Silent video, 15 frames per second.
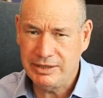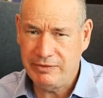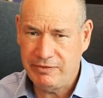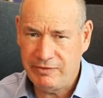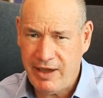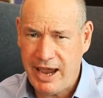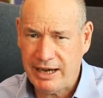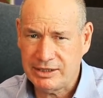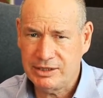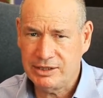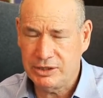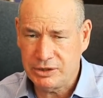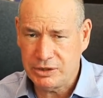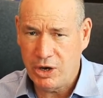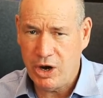the facts,
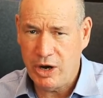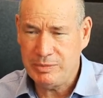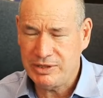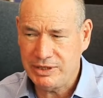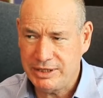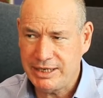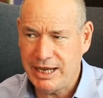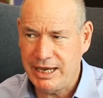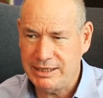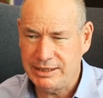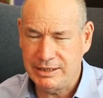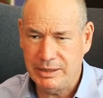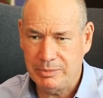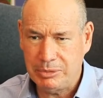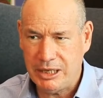the times, the
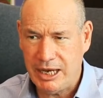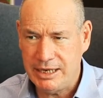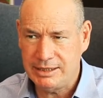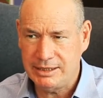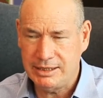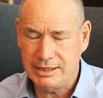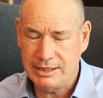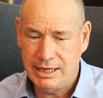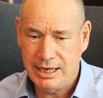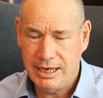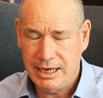dates and the places.